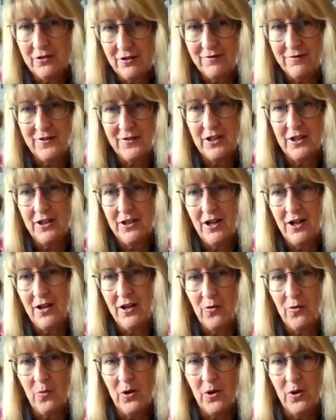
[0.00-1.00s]
for other
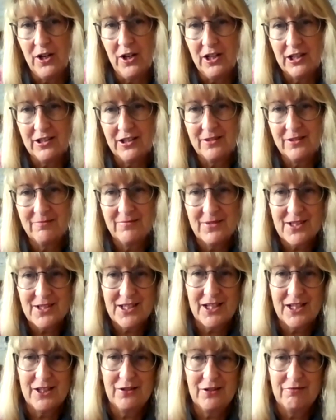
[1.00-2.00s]
work.
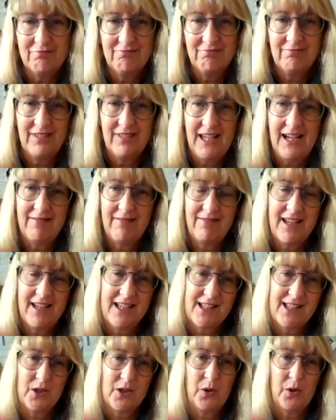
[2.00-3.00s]
So yeah, that's
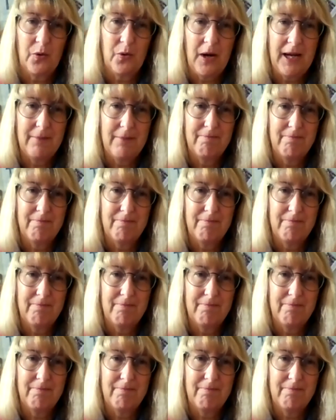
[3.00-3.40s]
not great.